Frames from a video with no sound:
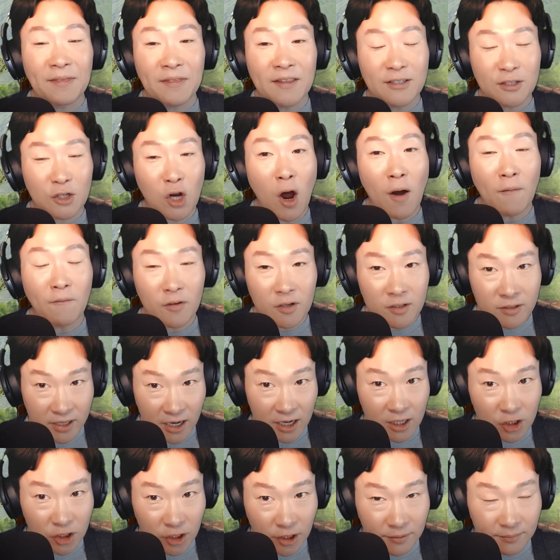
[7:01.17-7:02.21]
this
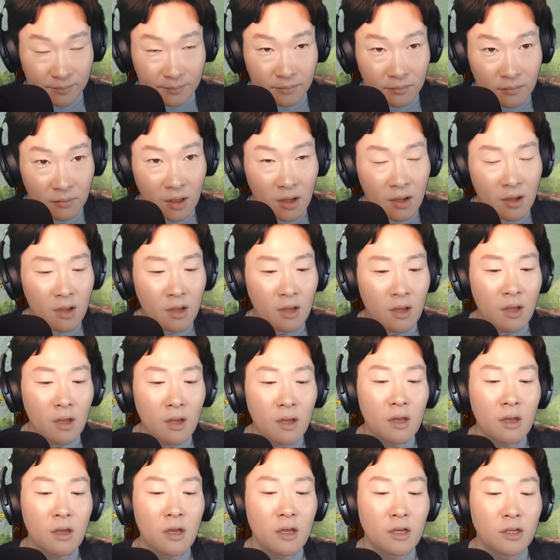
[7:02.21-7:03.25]
conversation?
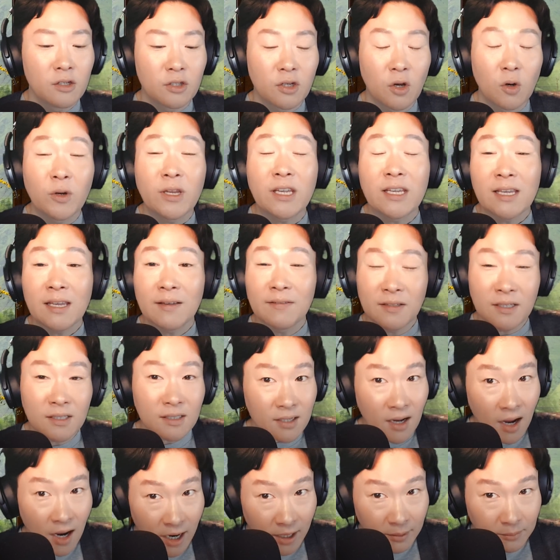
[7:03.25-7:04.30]
So he gives a
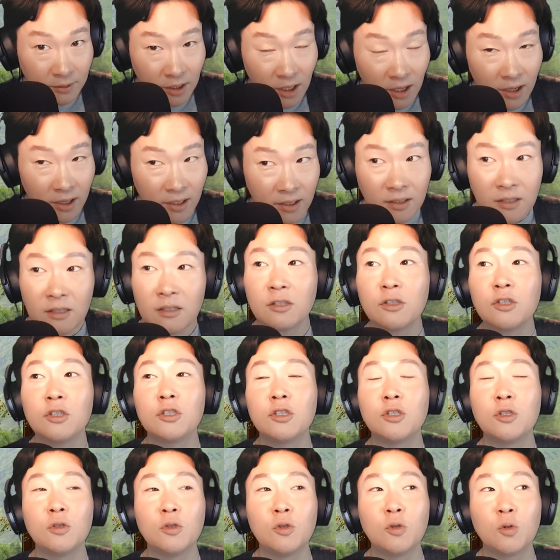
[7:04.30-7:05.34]
timeline
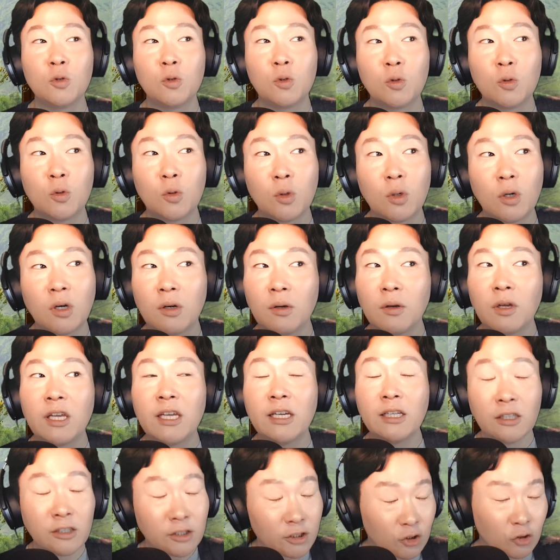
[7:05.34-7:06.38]
to
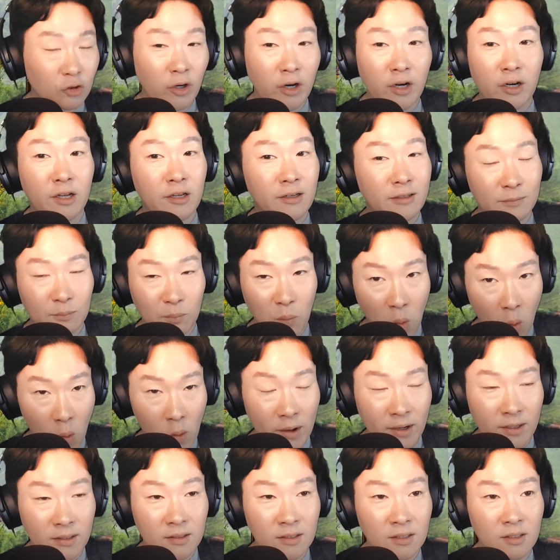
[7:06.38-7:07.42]
illustrate his
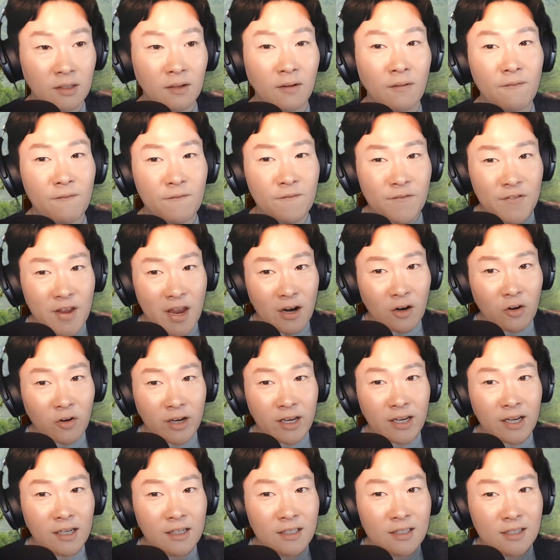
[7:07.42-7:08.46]
point
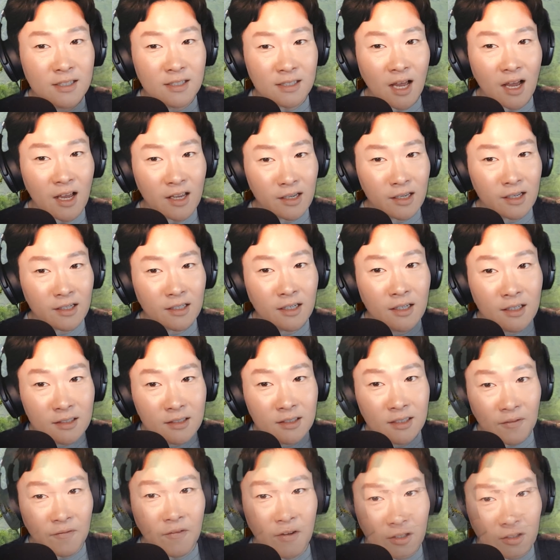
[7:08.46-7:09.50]
very
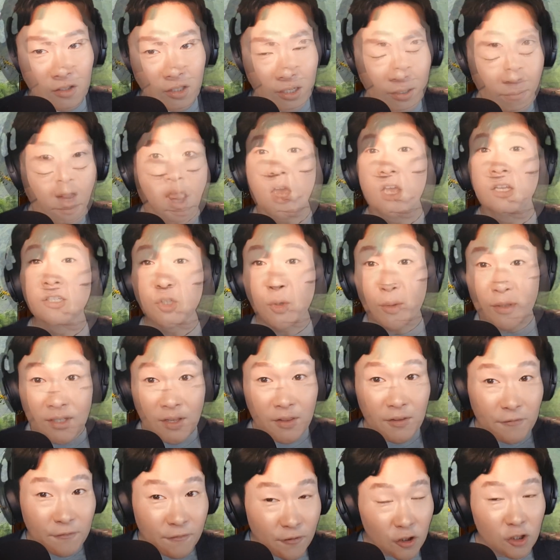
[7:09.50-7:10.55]
scientifically. So he
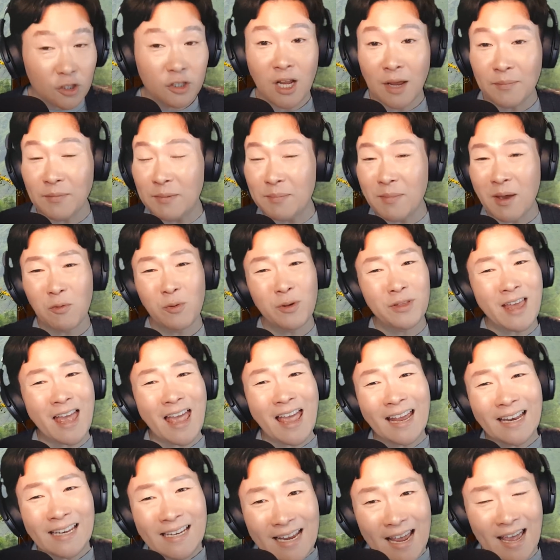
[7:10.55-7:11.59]
said the first time he met with
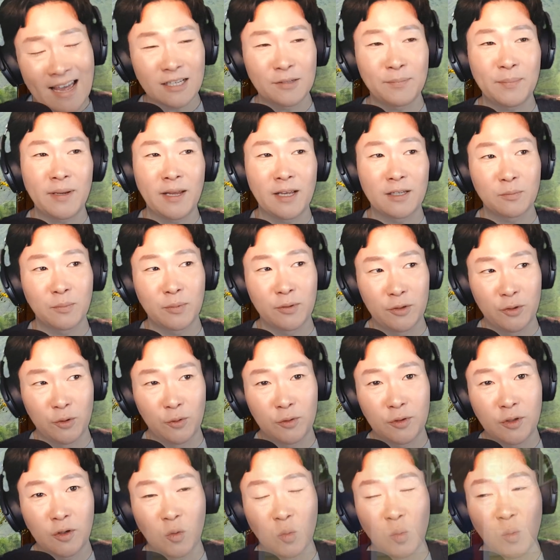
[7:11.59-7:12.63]
any SBS
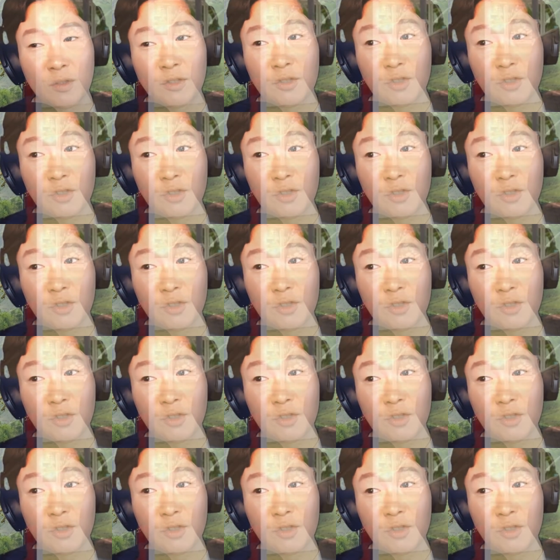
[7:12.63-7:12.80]
producer was